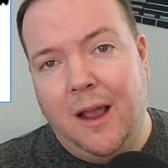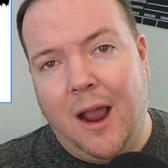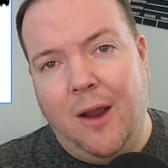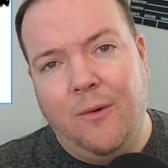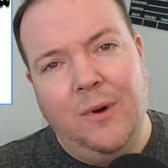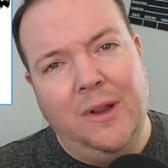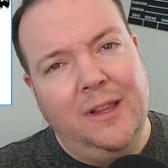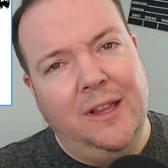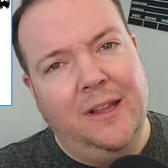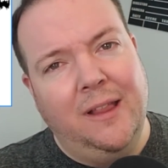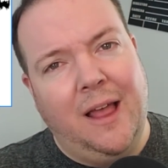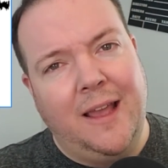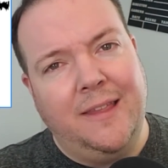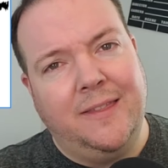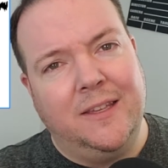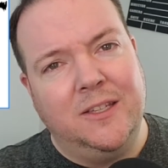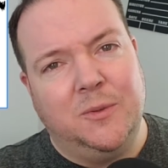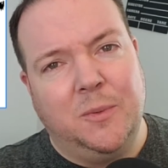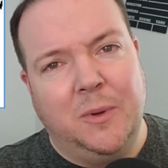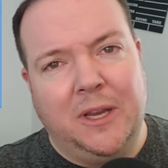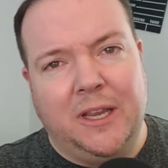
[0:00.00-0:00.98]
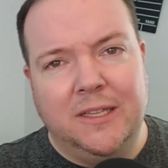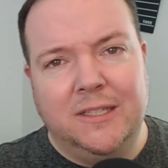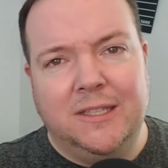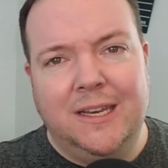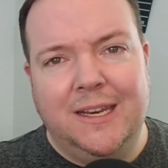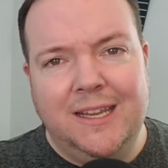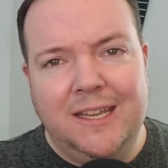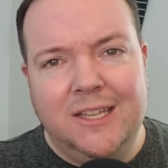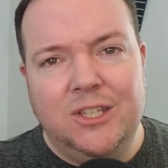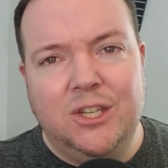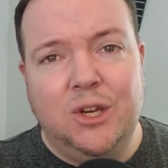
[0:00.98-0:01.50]
I really like this because
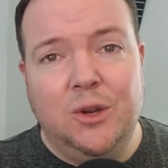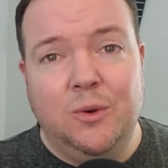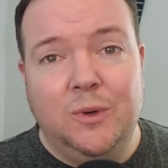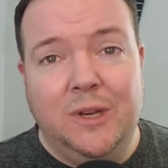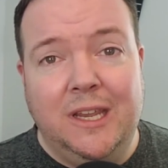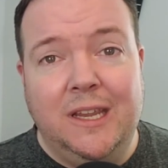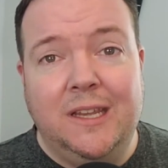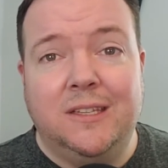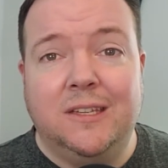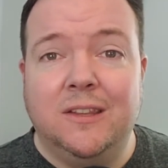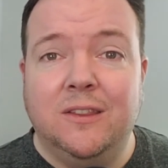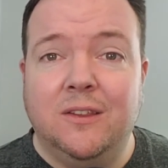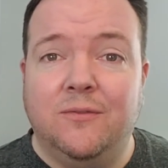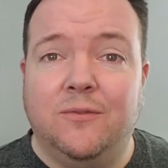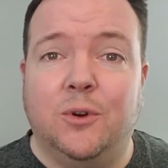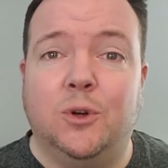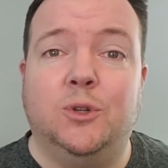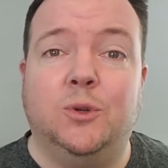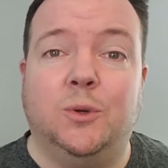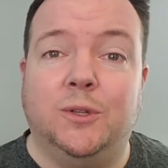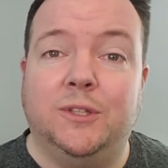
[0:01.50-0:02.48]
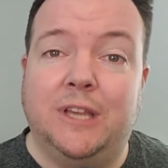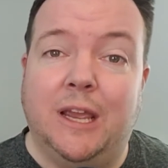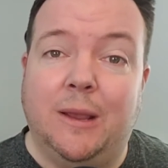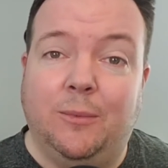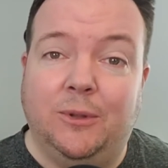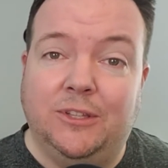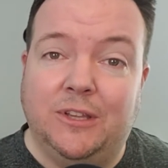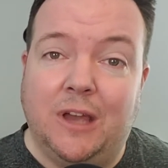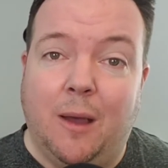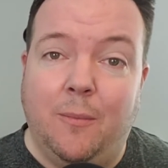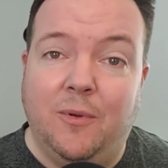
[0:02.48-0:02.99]
it is unique to the virtual
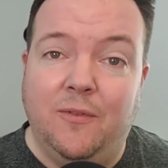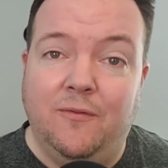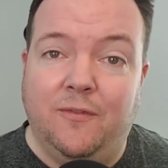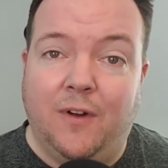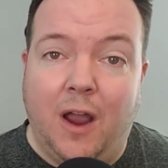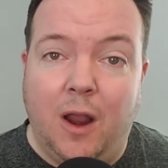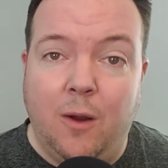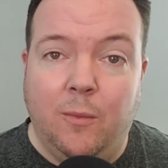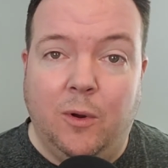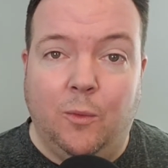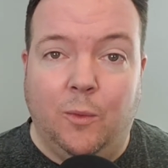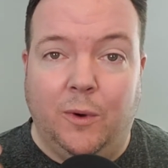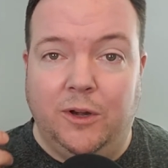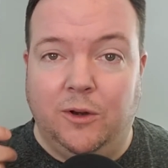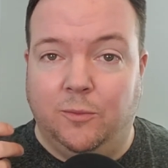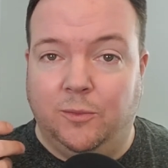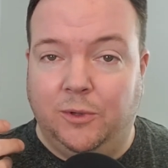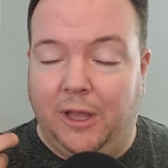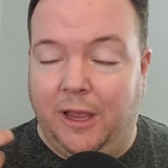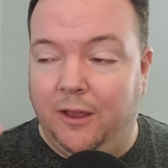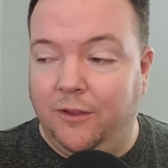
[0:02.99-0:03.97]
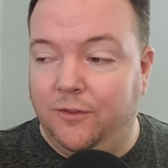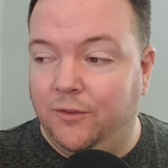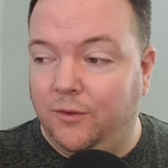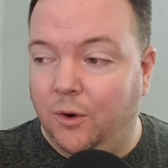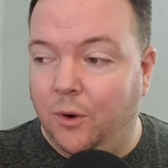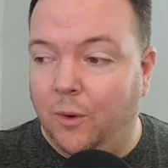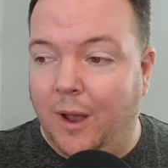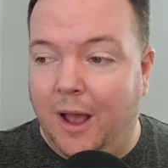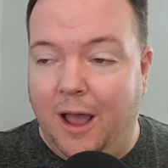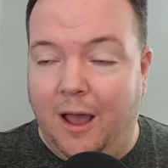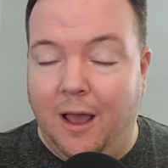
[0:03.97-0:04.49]
tabletop environment when you're playing
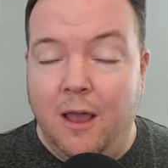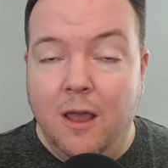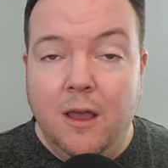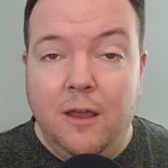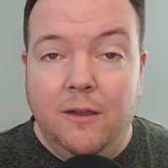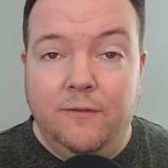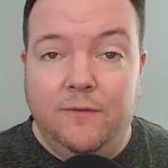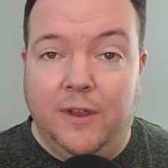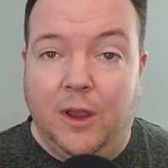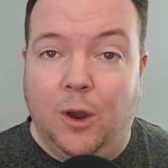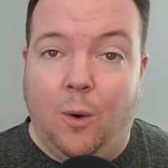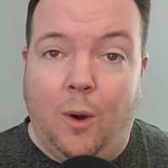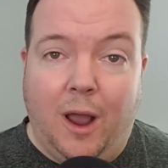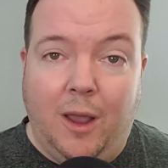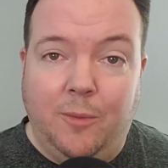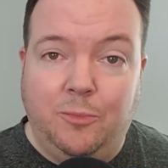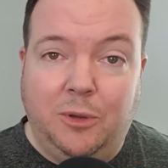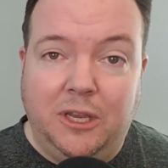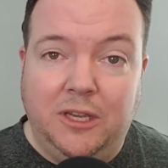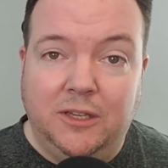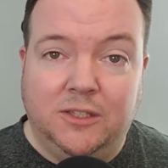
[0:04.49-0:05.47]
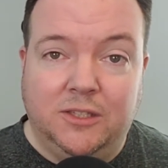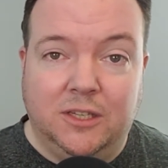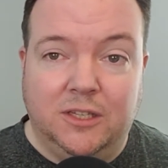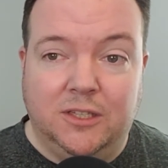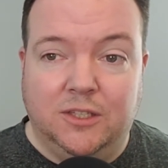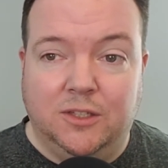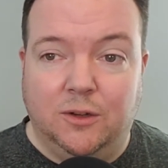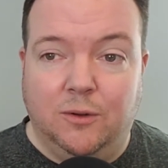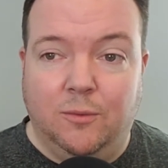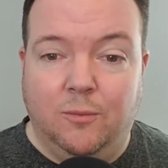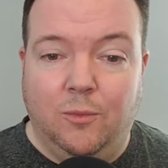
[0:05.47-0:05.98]
through a VoIP
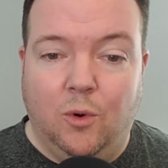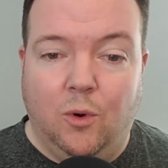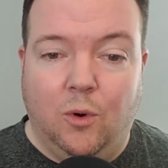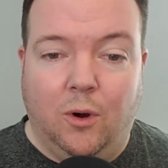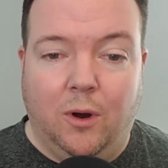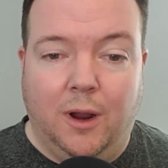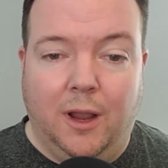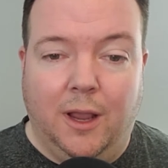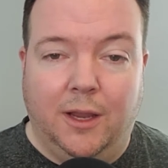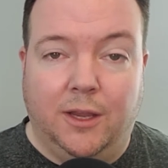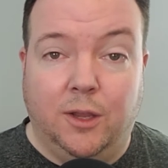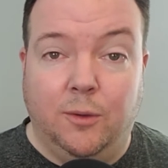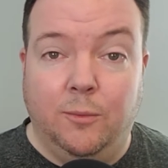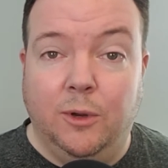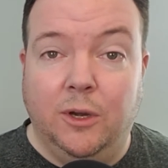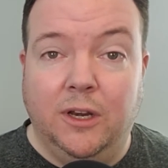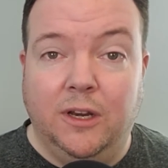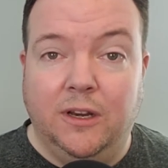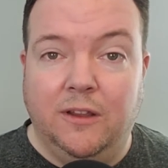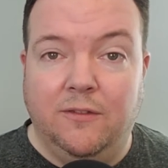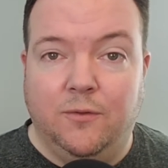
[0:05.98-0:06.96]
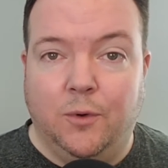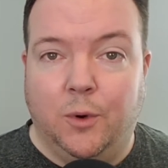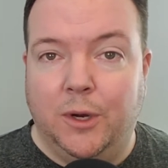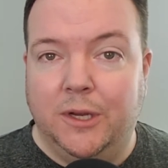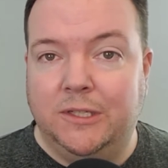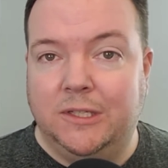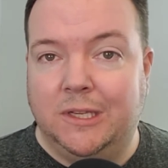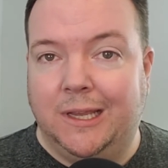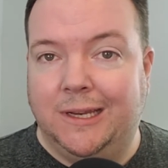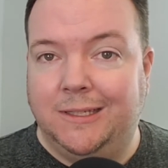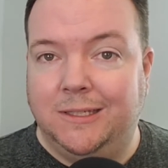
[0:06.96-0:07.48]
system or a community
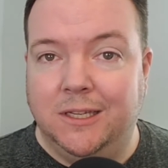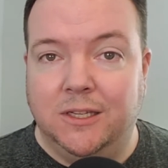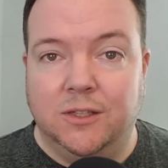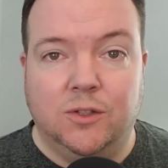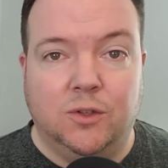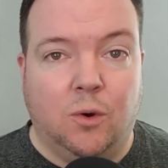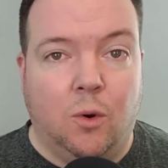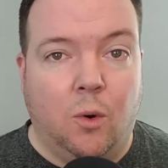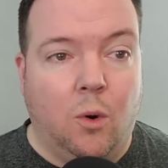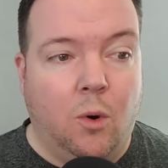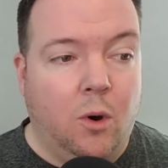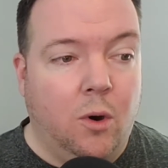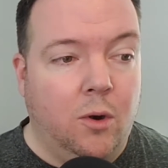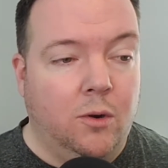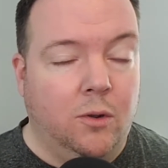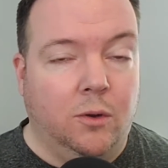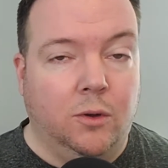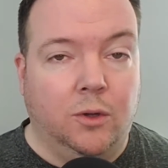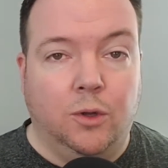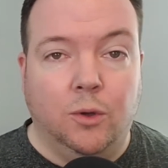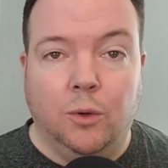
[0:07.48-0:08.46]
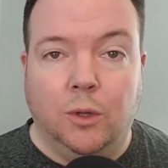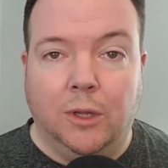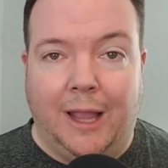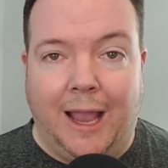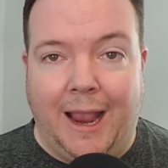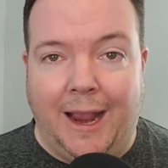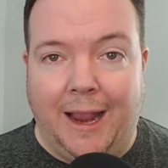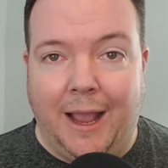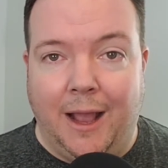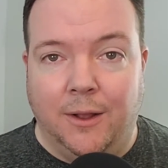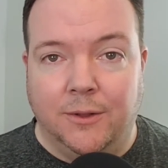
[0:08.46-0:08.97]
voice like Discord or Google
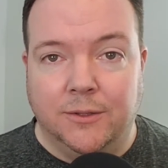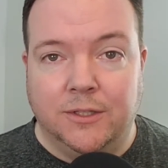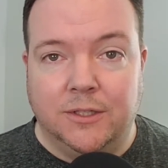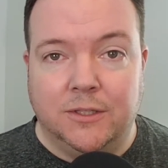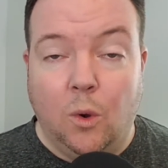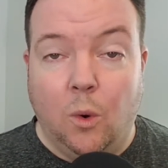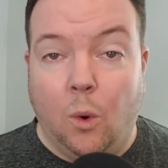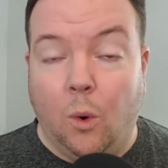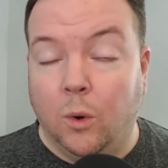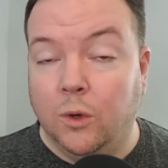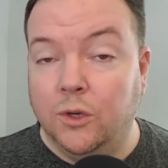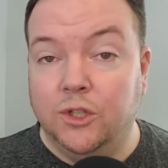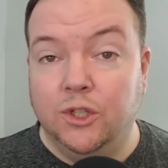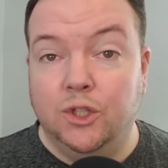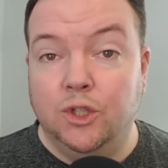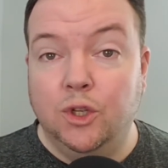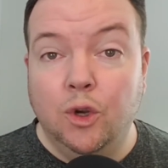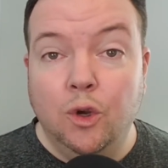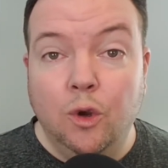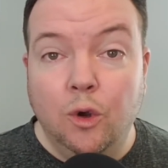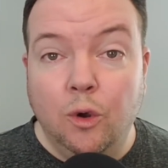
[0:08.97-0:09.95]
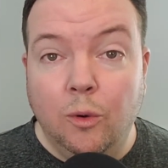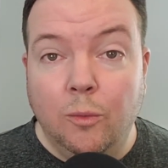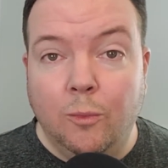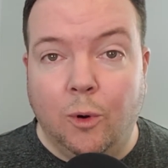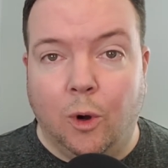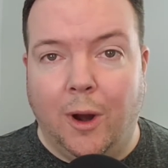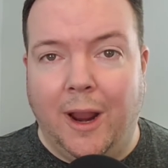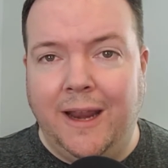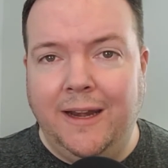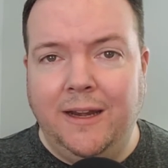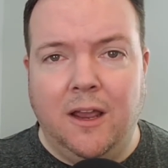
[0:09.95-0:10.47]
Hangouts or Zoom
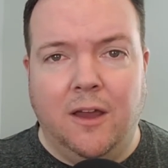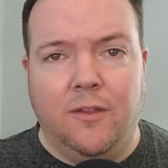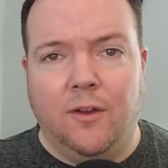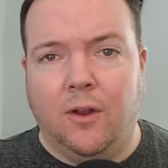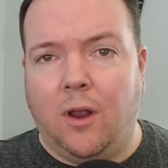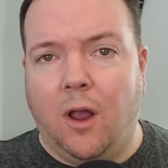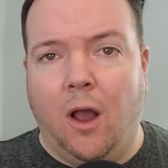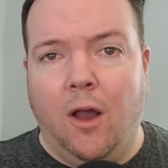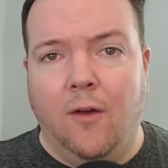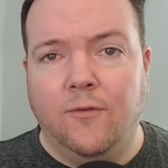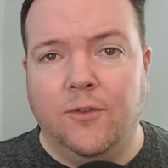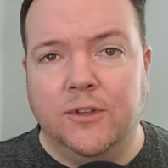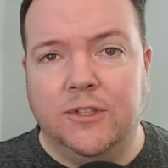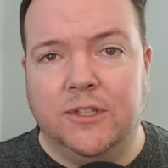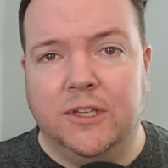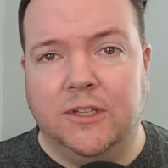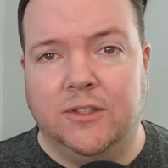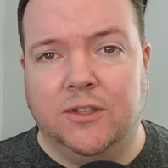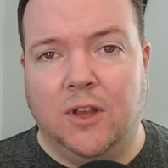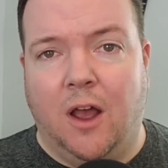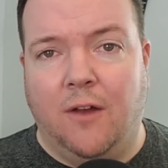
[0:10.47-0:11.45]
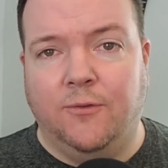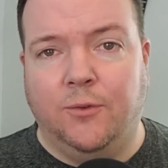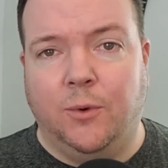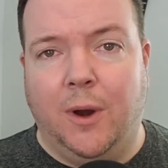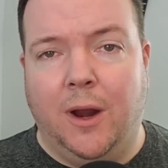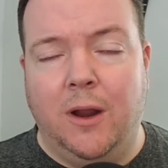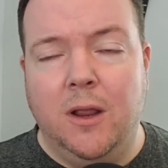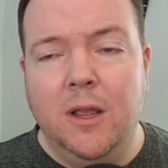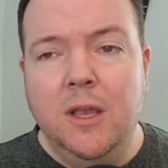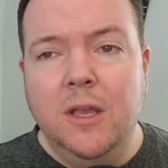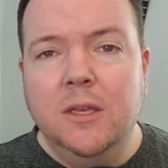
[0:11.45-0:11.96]
or any other conferencing
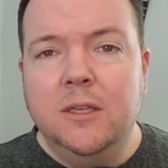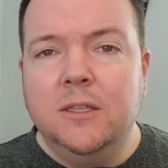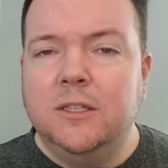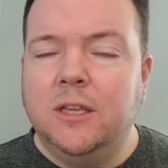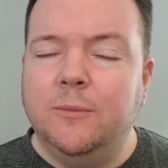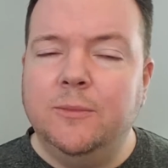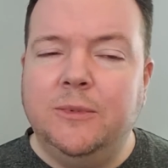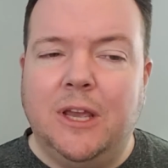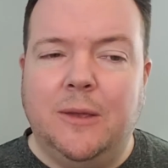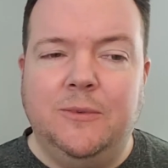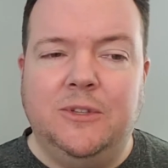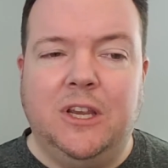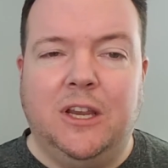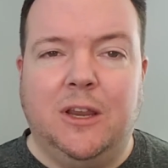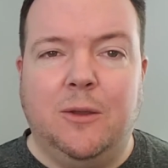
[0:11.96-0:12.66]
software. Sometimes it